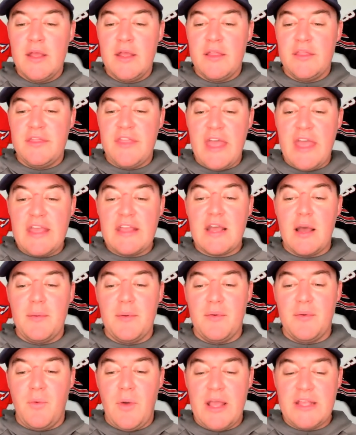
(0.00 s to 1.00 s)
they
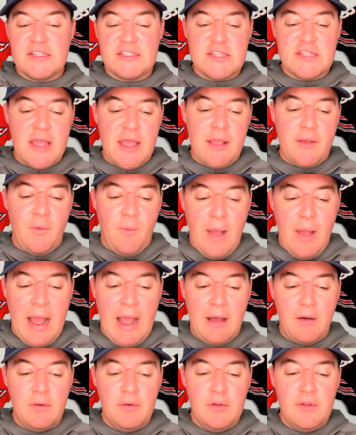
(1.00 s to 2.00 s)
come away saying,
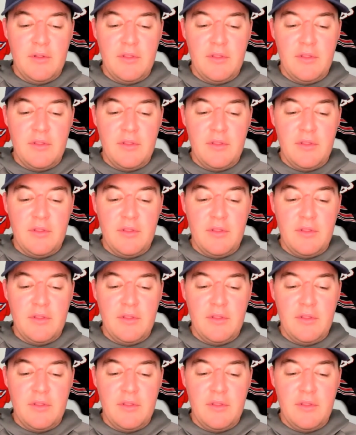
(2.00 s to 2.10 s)
wow,